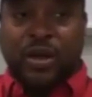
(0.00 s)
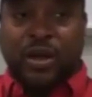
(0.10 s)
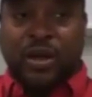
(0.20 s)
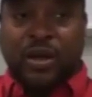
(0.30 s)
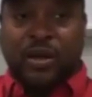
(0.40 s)

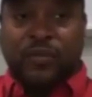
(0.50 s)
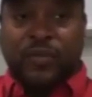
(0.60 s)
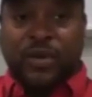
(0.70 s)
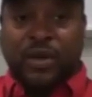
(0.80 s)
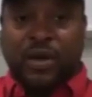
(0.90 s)

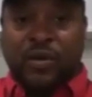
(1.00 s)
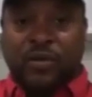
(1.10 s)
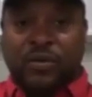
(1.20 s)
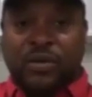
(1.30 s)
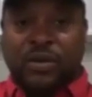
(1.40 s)
the
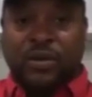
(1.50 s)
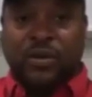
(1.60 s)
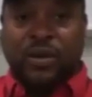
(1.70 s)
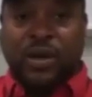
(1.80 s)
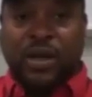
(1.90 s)
codes
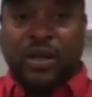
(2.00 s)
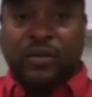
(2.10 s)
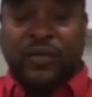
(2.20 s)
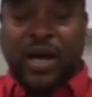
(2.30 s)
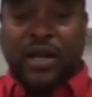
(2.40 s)
and
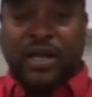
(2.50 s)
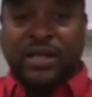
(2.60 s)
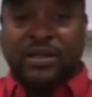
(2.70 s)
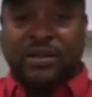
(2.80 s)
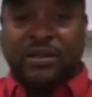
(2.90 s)
the
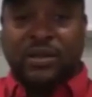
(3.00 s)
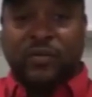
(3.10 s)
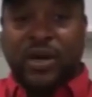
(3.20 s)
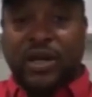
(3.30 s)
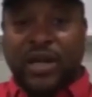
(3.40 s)
violations and
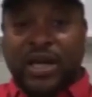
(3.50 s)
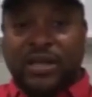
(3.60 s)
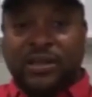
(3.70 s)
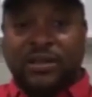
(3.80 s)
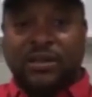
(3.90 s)

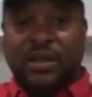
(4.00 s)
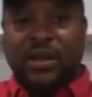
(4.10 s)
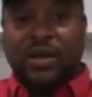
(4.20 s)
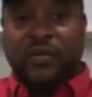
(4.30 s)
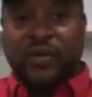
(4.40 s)
regulations
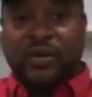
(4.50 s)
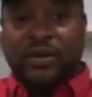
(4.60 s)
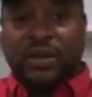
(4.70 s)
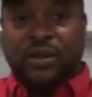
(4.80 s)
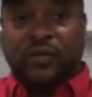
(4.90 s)

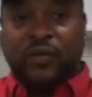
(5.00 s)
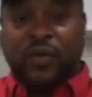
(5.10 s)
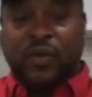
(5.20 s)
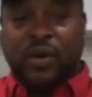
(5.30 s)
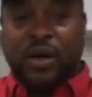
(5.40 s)
versus
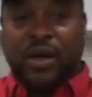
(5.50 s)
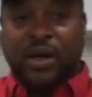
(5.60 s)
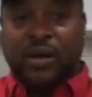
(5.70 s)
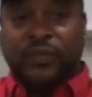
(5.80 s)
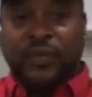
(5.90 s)
for
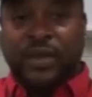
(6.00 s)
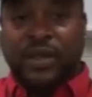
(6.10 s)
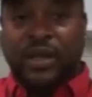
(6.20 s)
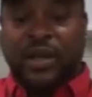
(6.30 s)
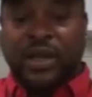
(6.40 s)

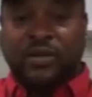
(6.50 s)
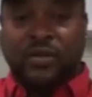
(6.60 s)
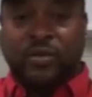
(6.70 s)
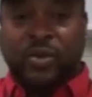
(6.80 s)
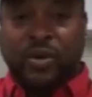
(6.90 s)
the
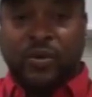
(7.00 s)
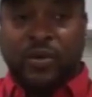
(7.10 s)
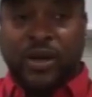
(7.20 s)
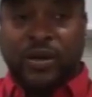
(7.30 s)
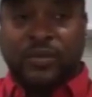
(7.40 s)
electrical
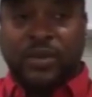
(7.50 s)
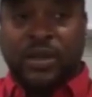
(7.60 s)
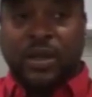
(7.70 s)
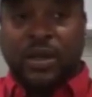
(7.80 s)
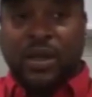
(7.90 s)
programs
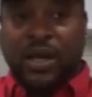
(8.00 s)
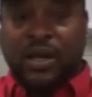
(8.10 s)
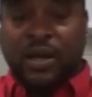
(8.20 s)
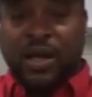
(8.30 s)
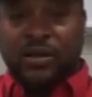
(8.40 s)

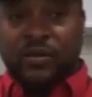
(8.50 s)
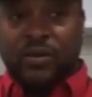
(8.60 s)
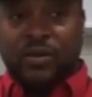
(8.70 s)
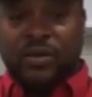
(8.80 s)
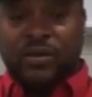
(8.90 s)
and
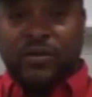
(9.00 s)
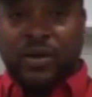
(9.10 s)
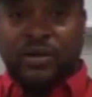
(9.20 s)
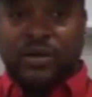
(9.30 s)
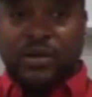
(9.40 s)
electrical
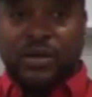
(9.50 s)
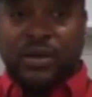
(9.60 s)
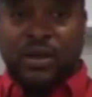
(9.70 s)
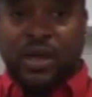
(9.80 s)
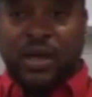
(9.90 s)
construction
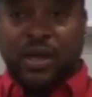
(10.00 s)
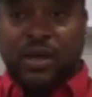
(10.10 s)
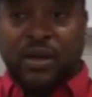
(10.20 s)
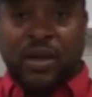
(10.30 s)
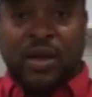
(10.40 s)

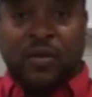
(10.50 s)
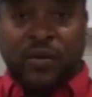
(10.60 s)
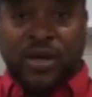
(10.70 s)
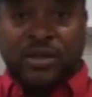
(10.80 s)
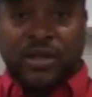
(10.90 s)
and
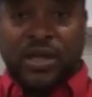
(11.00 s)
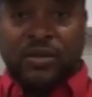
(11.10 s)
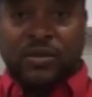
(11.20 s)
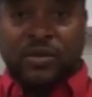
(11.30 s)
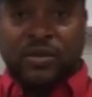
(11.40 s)

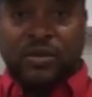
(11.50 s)
residential